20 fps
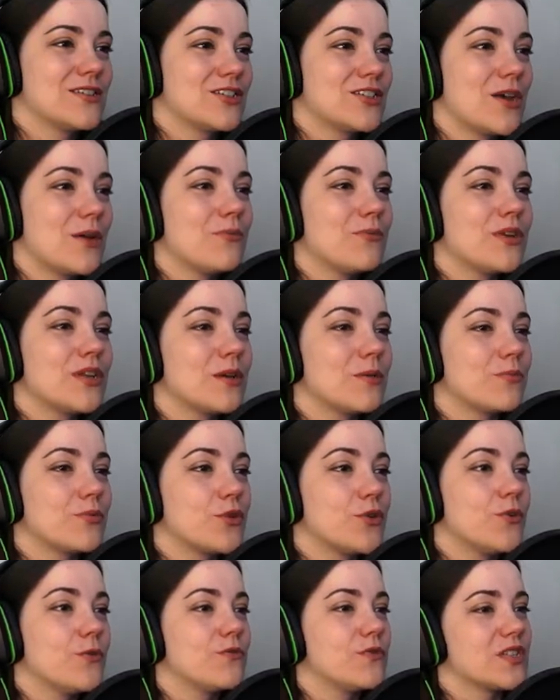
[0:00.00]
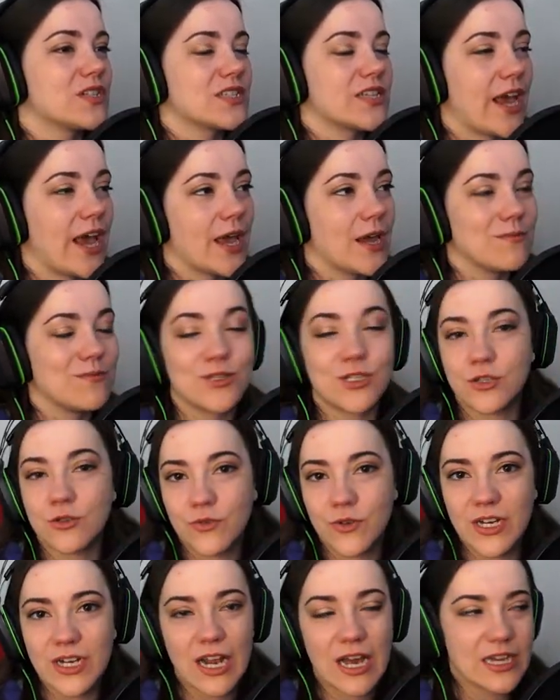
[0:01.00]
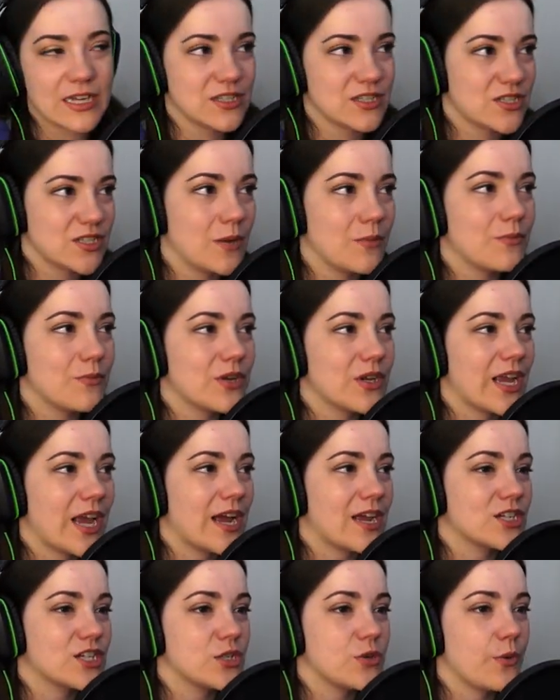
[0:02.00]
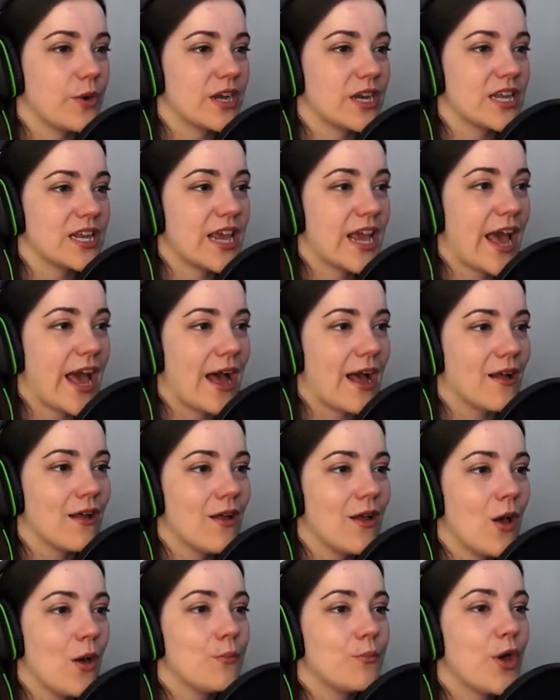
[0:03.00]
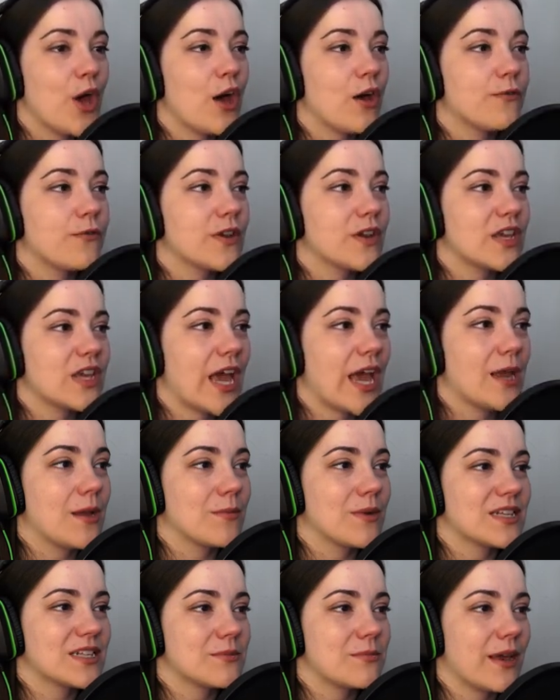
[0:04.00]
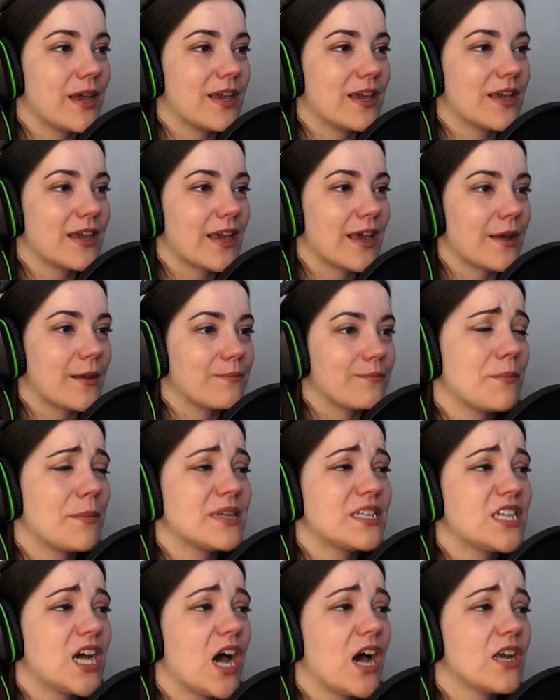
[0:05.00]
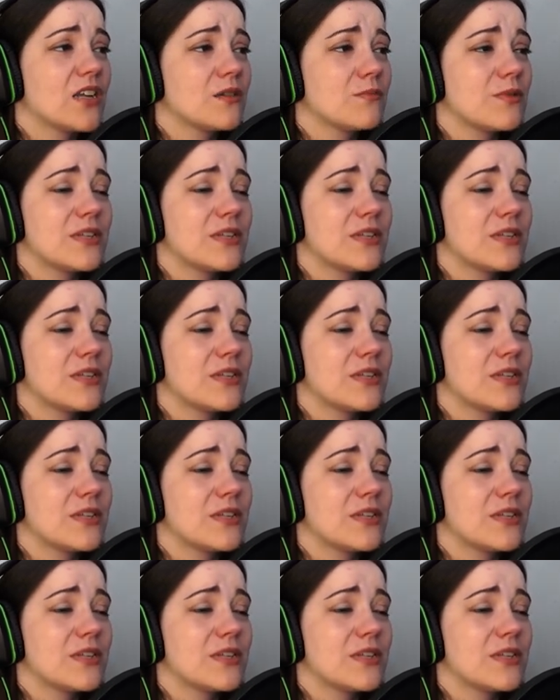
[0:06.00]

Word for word: Somebody approved this game. Do you realize somebody actually went, yeah, perfect game, let's make it. Am I done?